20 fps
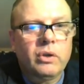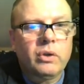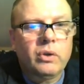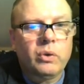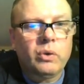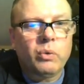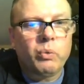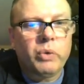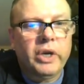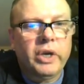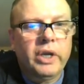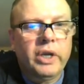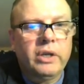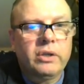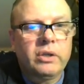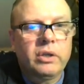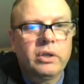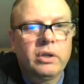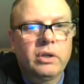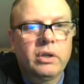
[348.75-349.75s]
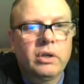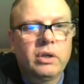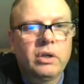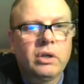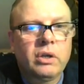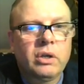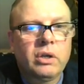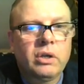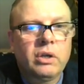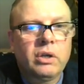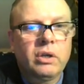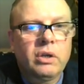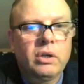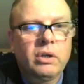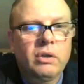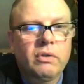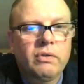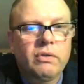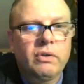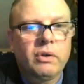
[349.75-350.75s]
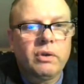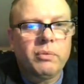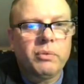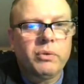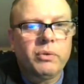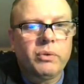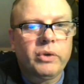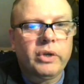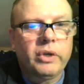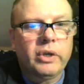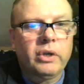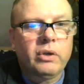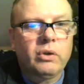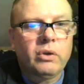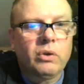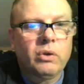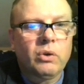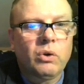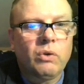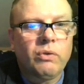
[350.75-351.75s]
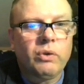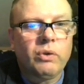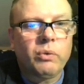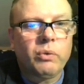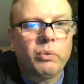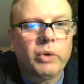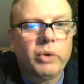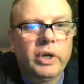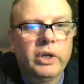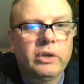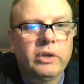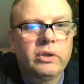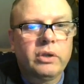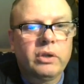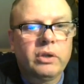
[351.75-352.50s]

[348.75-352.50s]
the rate from 3 over the rate